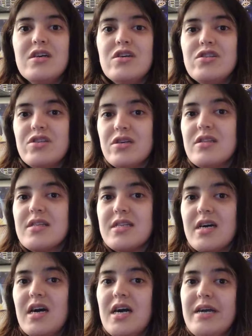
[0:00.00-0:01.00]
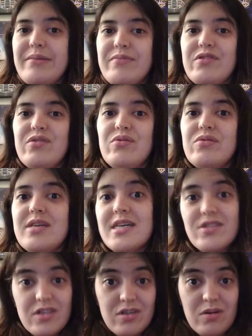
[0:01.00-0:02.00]
took the time to get
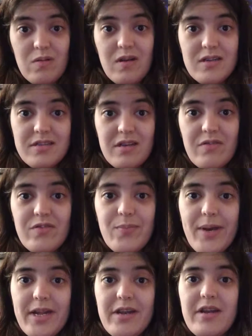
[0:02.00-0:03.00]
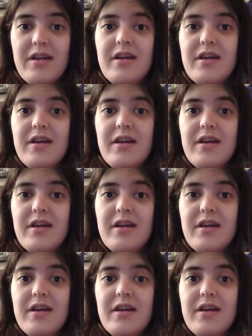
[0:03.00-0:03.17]
to know ourselves better,